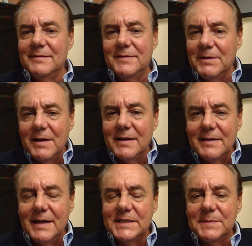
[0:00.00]

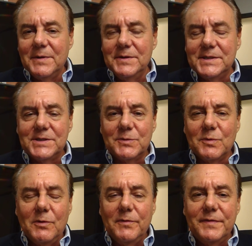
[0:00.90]
Theoretically, I suppose there's a
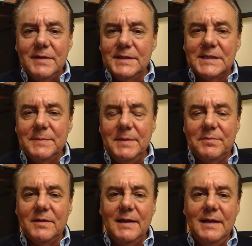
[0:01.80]
role for this to be
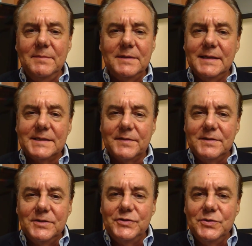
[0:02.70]
played, but there's
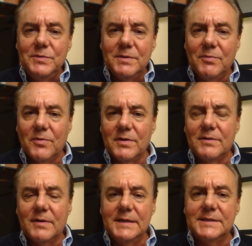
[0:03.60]
nothing to do with a border
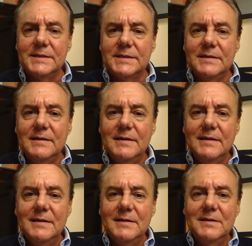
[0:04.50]
crisis
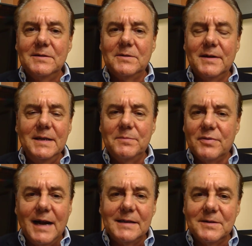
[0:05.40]
or any
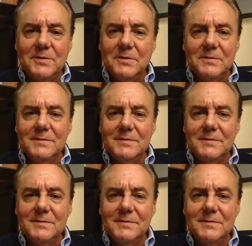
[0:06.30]
practical